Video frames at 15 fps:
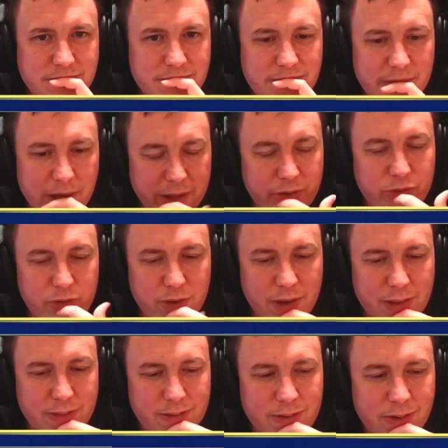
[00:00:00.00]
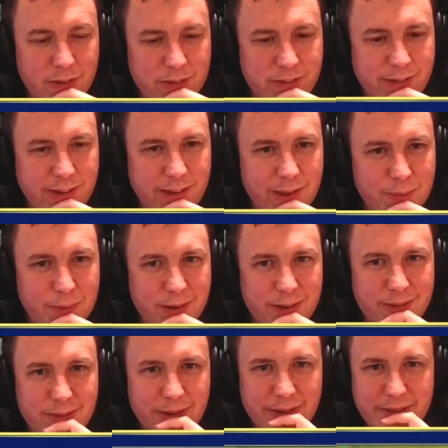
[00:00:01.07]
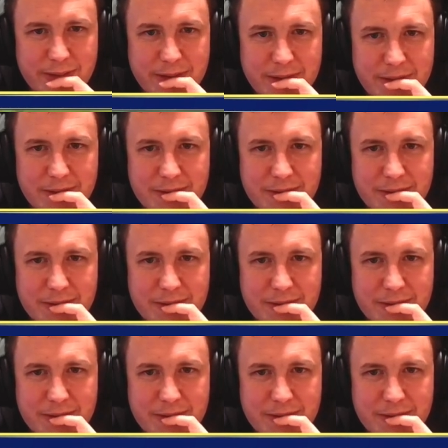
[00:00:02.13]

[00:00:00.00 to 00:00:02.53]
Literally the toxic keyword rather than.